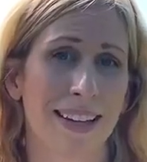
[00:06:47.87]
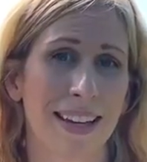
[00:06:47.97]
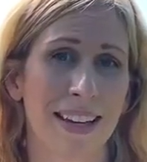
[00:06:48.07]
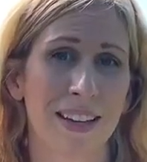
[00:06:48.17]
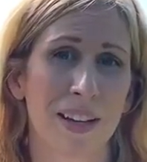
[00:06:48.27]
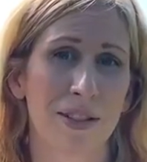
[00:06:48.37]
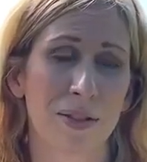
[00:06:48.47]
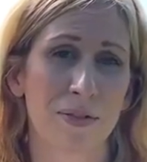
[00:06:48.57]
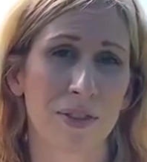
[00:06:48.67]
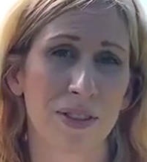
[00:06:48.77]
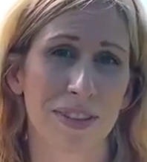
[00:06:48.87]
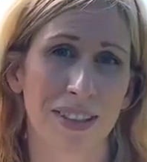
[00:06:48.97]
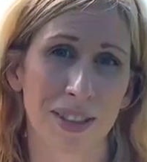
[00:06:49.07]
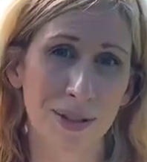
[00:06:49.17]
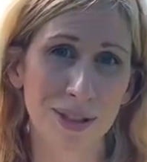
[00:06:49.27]
and not to feel
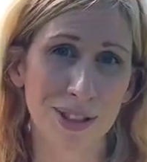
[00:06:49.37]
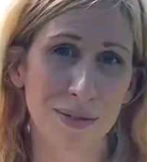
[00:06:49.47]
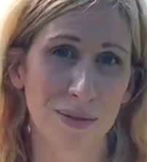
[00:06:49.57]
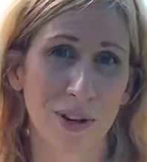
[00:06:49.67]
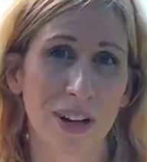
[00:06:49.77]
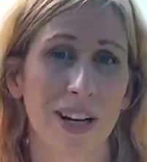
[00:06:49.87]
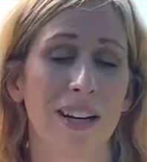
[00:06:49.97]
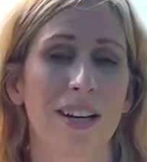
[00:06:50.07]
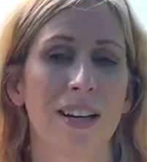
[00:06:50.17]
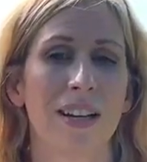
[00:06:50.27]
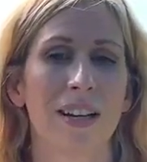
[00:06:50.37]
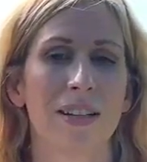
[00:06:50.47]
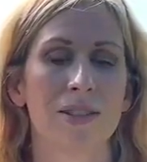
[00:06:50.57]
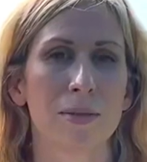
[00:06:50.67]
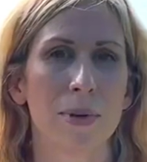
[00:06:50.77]
guilty for it.
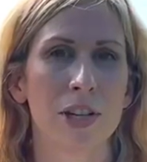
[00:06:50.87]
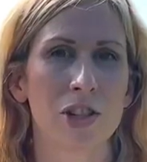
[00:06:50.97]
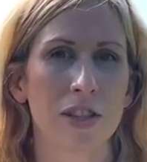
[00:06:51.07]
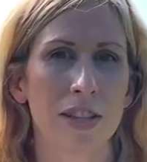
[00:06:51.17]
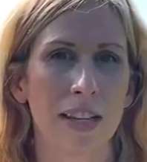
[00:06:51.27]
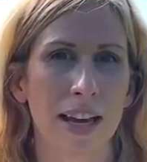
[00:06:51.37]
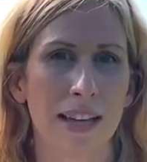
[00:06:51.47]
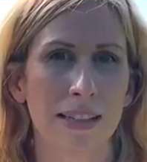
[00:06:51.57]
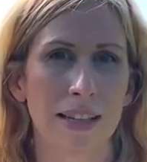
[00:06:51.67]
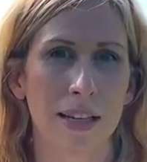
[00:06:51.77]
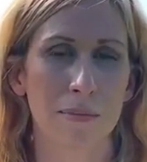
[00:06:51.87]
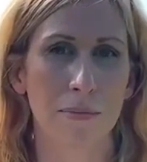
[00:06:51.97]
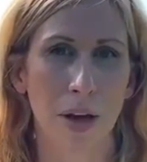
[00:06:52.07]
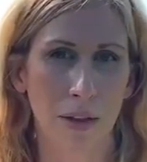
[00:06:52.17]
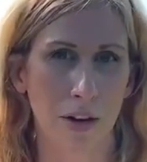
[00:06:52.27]
And especially as a
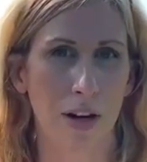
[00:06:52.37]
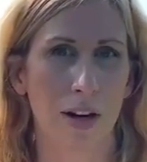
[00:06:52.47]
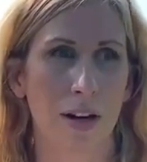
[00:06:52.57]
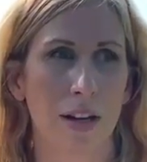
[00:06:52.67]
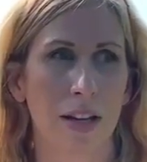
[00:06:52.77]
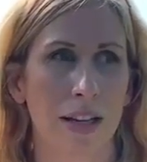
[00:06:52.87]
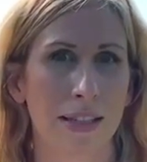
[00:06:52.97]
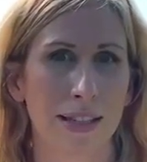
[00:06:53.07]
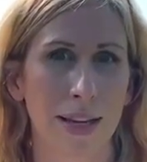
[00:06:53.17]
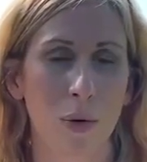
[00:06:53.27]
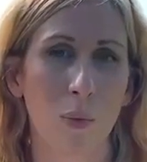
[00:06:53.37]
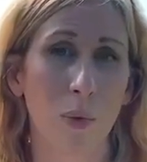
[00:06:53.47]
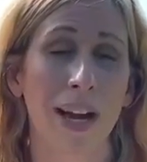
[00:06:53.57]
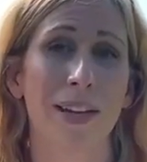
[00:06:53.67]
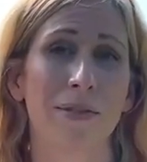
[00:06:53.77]
mother and a
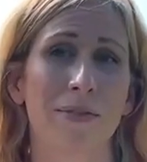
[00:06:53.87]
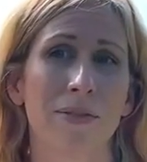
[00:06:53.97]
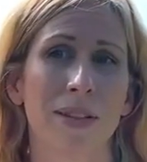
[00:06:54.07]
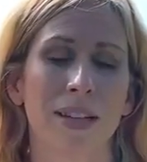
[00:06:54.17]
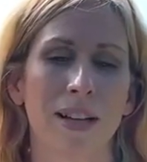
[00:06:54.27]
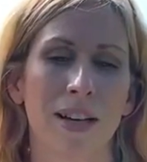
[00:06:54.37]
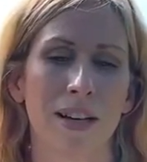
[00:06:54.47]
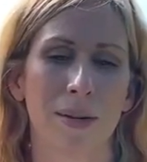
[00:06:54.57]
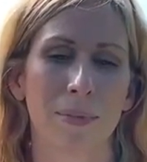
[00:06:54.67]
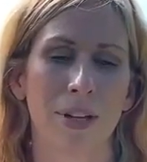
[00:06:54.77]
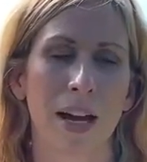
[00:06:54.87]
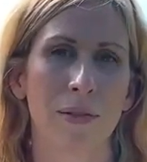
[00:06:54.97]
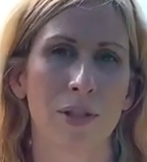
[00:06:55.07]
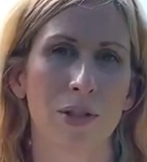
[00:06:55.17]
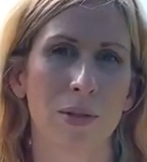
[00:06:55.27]
wife um, and
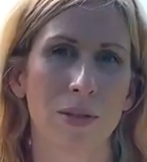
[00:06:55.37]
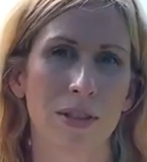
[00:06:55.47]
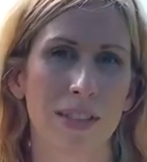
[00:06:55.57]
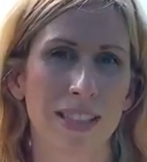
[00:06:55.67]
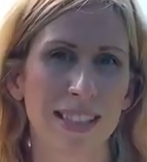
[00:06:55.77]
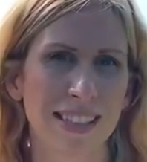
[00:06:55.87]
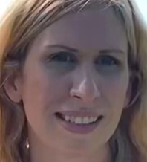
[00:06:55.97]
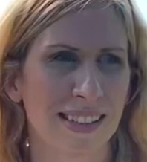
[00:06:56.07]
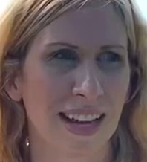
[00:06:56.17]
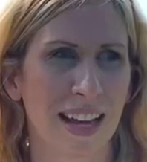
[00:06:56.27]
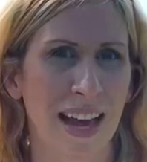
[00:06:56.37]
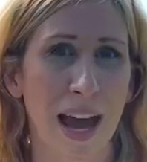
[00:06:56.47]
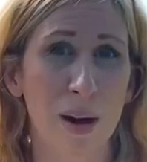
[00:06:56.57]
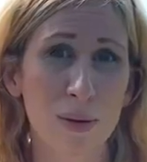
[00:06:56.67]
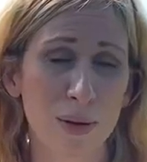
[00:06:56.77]
having two little kids and a
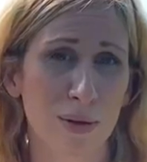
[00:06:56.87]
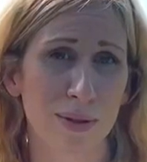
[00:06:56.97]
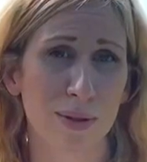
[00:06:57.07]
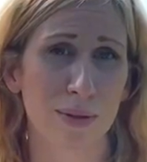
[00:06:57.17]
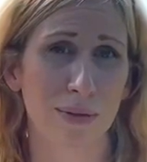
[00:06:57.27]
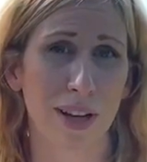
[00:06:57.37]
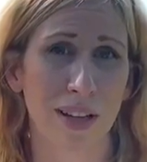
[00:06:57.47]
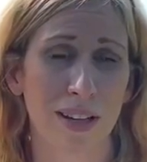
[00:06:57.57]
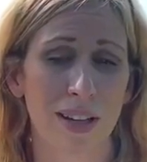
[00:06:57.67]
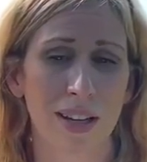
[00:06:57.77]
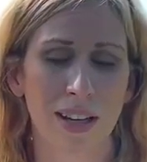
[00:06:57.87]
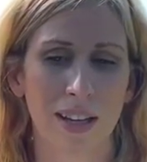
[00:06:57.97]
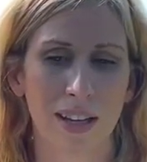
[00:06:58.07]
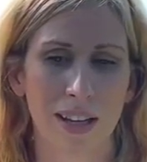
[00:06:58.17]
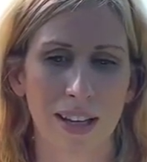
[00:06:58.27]
household to run
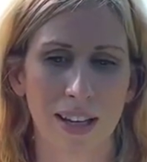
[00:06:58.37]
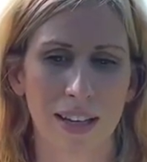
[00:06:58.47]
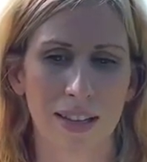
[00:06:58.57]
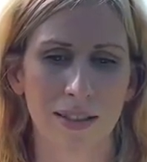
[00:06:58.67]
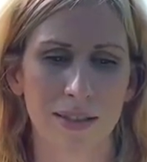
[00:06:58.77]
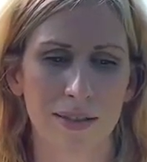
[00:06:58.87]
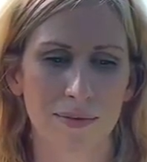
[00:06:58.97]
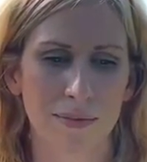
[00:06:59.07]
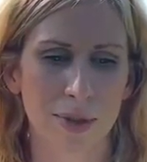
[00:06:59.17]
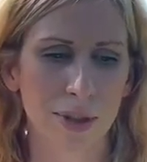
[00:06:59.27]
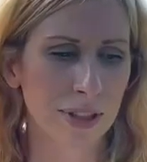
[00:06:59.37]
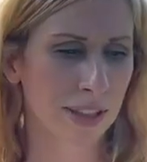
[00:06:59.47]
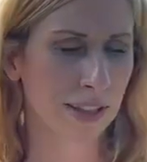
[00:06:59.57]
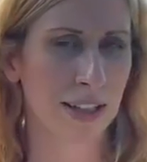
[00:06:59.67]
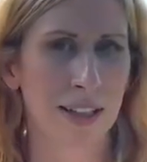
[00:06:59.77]
and
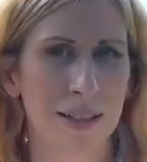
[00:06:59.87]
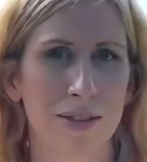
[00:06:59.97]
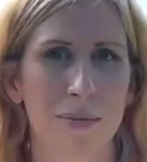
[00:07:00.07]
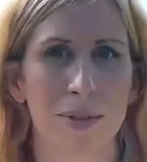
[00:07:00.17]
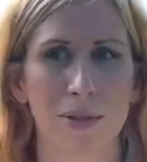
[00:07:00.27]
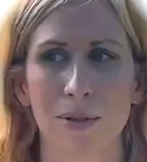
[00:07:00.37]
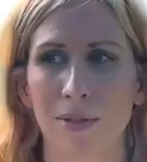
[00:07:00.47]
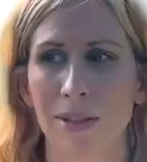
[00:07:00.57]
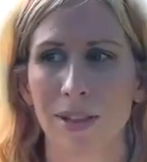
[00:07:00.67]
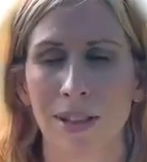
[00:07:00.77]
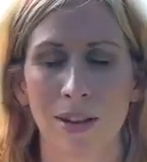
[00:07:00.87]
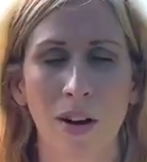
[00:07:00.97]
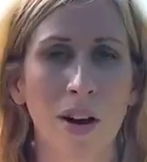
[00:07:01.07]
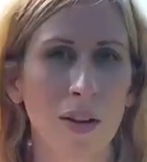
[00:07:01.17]
cooking that needs to be due and, and all